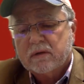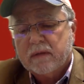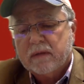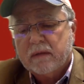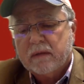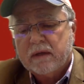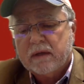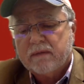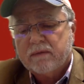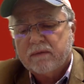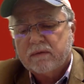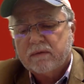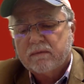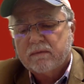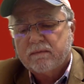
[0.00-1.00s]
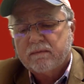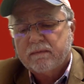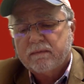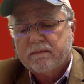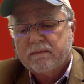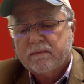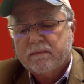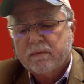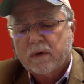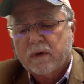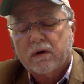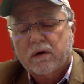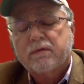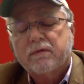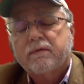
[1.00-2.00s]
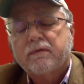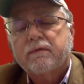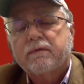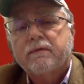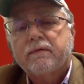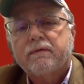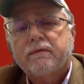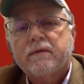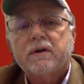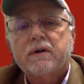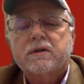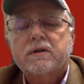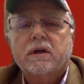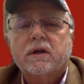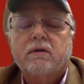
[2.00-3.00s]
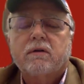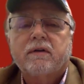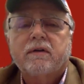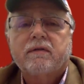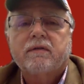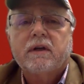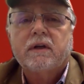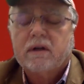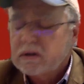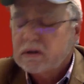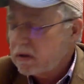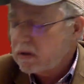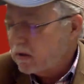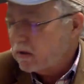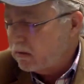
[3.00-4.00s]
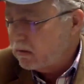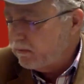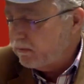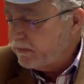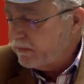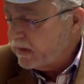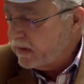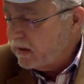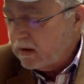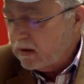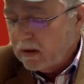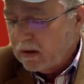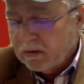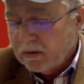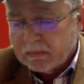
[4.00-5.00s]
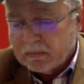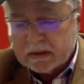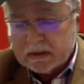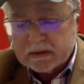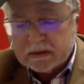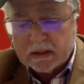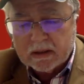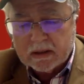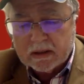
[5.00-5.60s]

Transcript: maybe 12 years ago, 15 years ago. But